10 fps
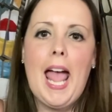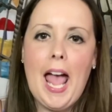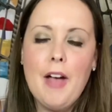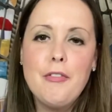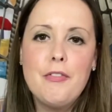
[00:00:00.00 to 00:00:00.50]

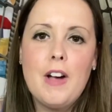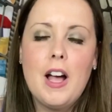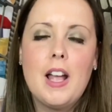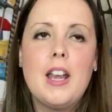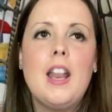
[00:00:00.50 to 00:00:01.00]
have
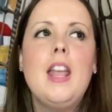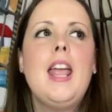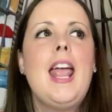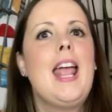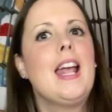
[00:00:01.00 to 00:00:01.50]
fun,
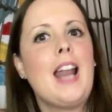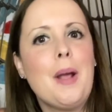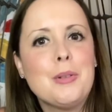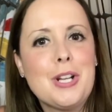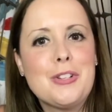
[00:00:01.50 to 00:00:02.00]
and
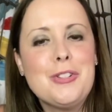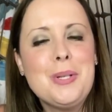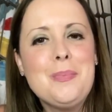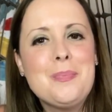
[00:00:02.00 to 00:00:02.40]
I will talk to you soon.